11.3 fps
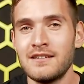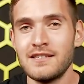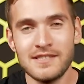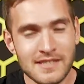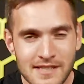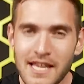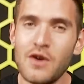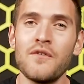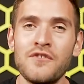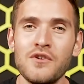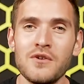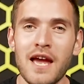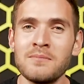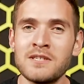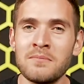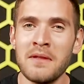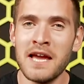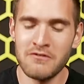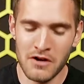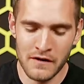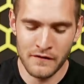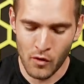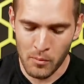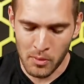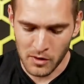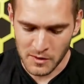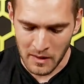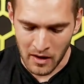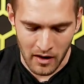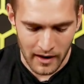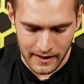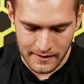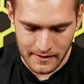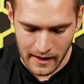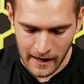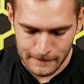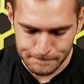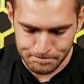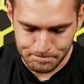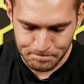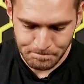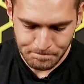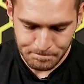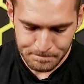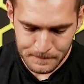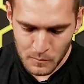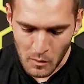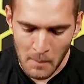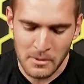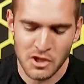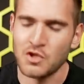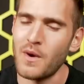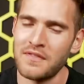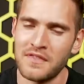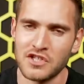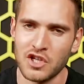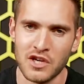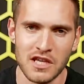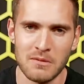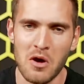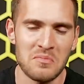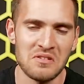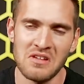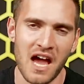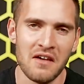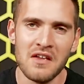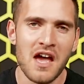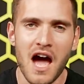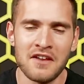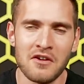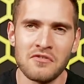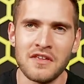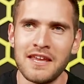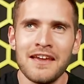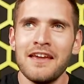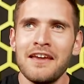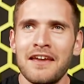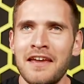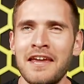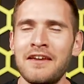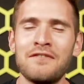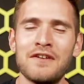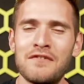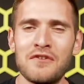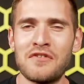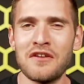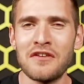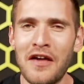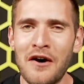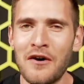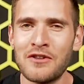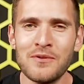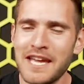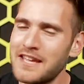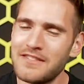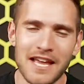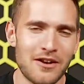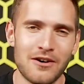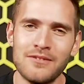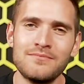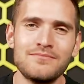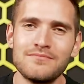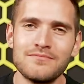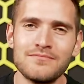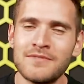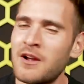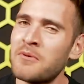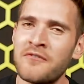there's still a few games to play and they're only 4 points behind. But just the way things look at the moment, yeah. I don't think, even if you think they are doing it, they're not. They're a